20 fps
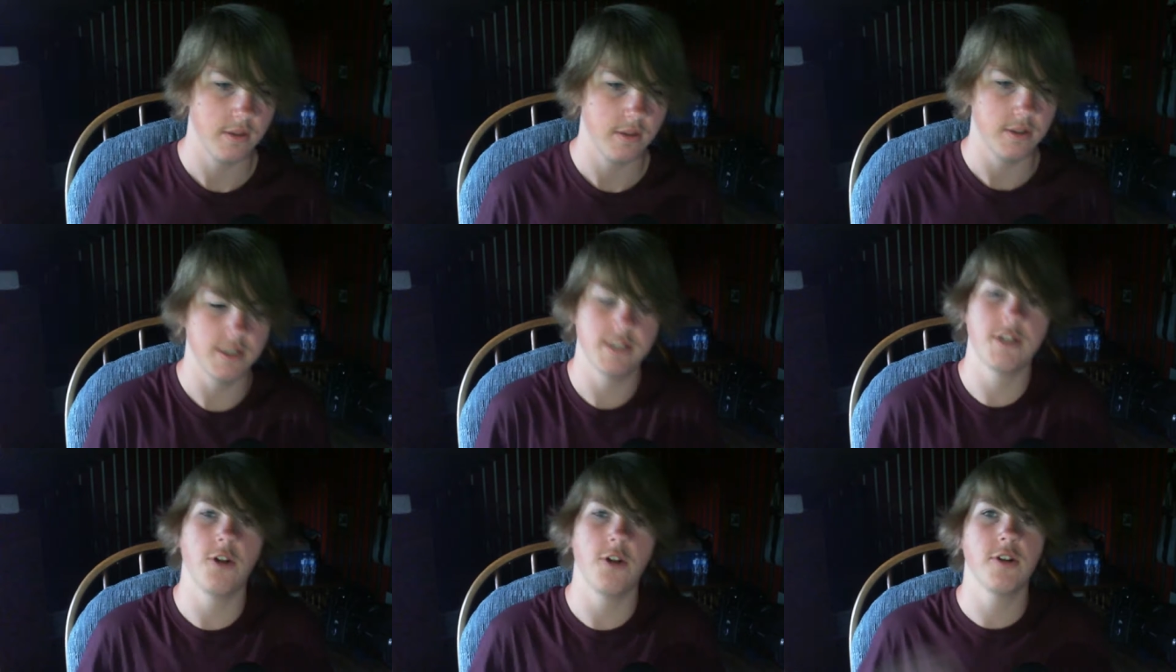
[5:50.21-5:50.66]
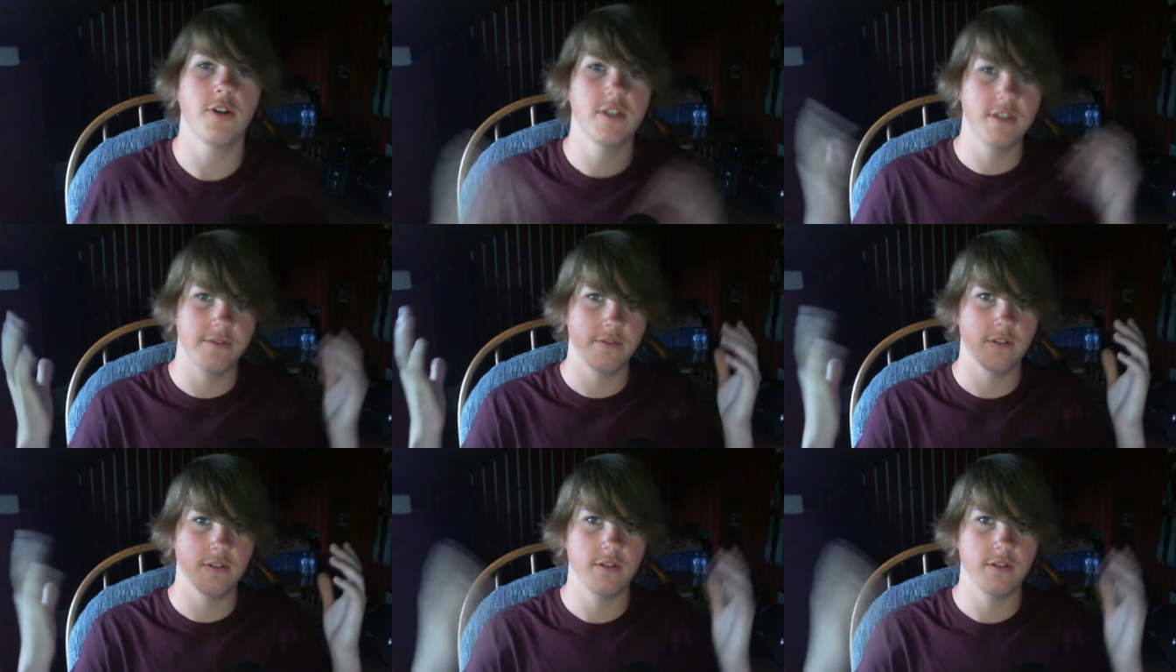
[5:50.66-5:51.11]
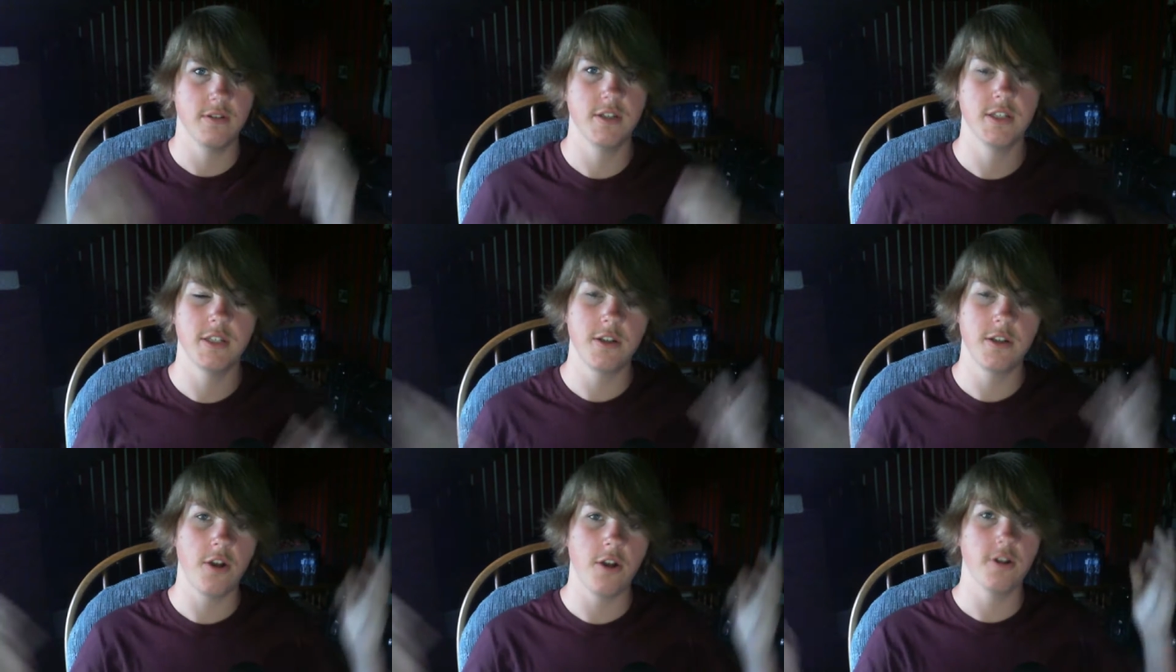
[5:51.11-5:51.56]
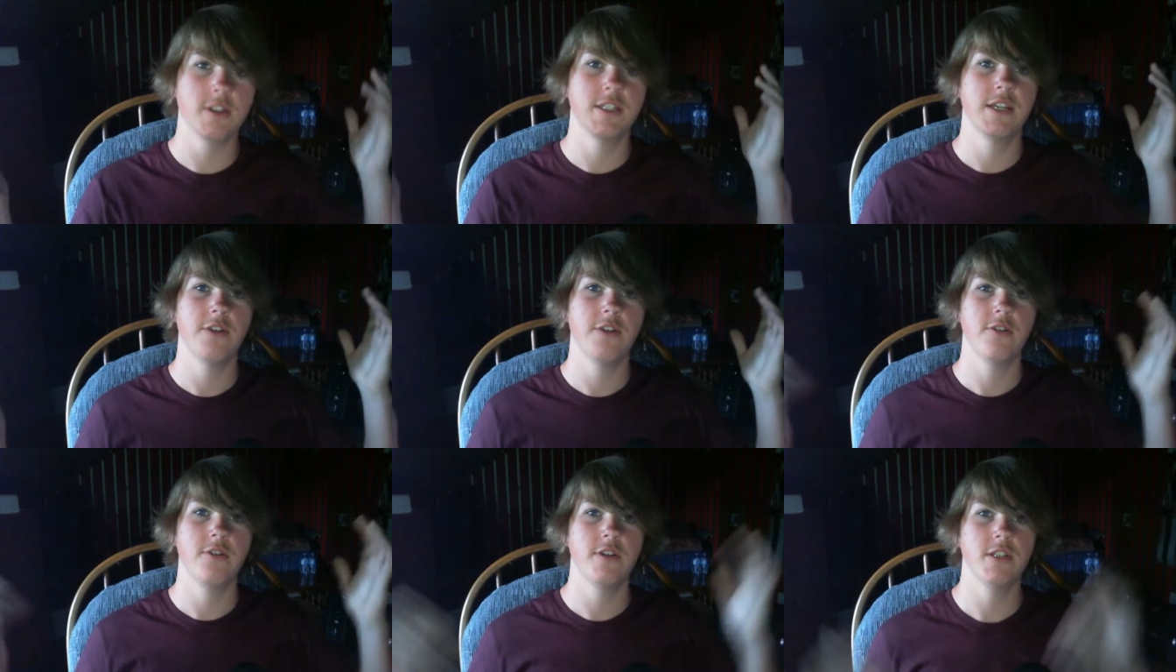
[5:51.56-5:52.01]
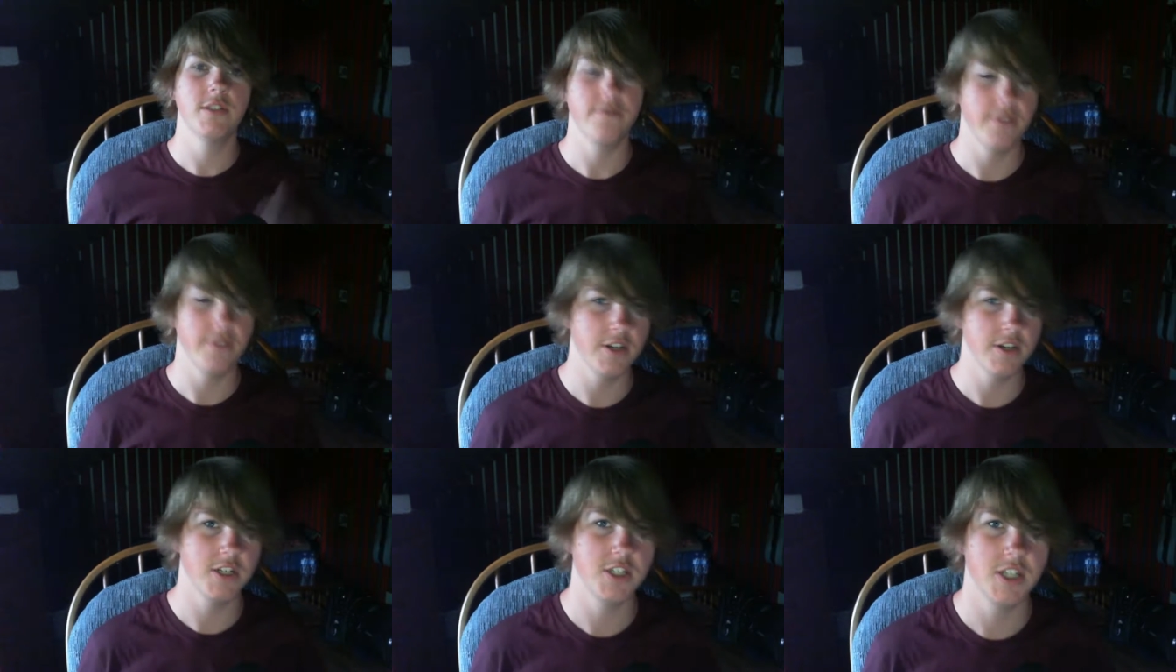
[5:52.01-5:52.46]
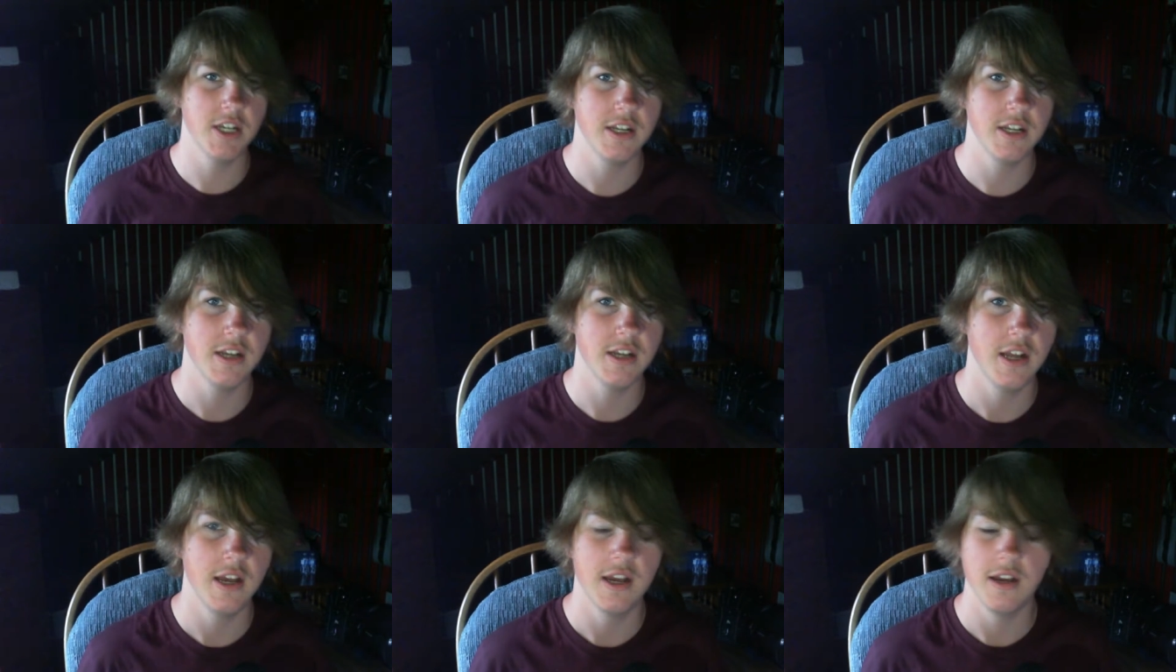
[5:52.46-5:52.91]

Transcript: to start a to start a series, finish it.